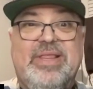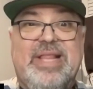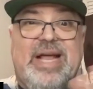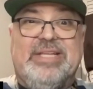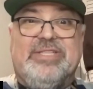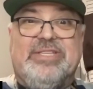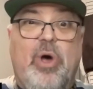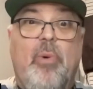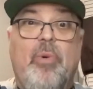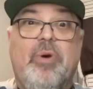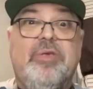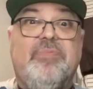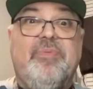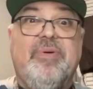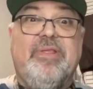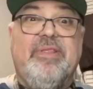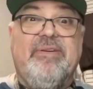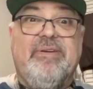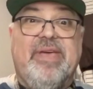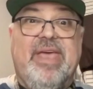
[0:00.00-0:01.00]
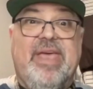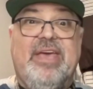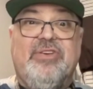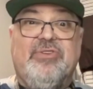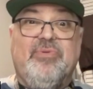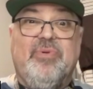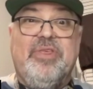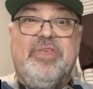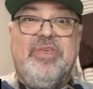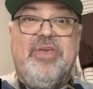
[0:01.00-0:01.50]
always been the case
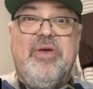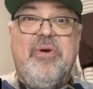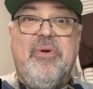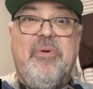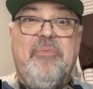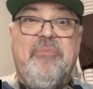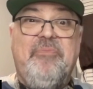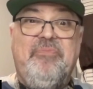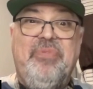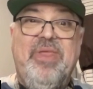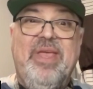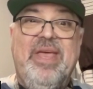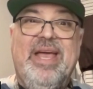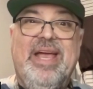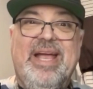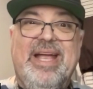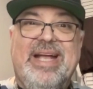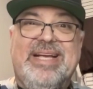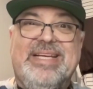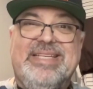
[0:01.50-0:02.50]
with you because